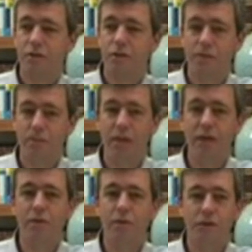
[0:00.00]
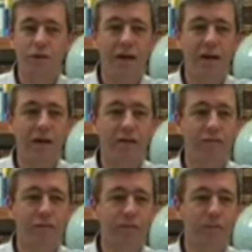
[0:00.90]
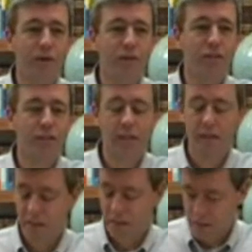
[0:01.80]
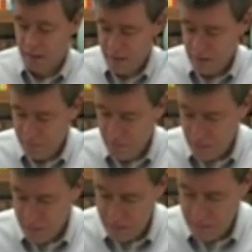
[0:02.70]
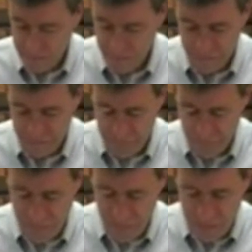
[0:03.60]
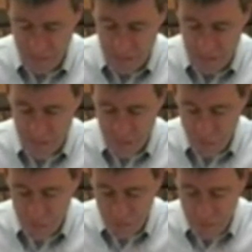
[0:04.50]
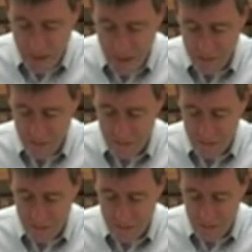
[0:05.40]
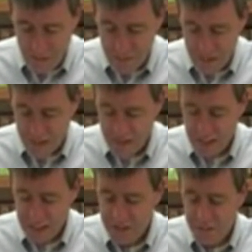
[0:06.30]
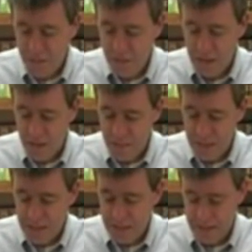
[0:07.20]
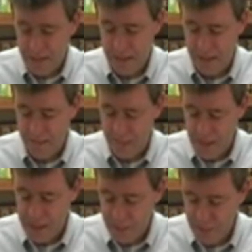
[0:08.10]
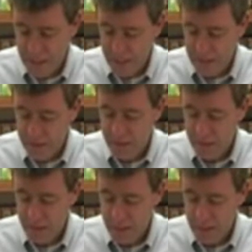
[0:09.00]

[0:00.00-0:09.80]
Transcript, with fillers: so that men will cry out for the mercy of God. The true ground of successful appeal to Him has been,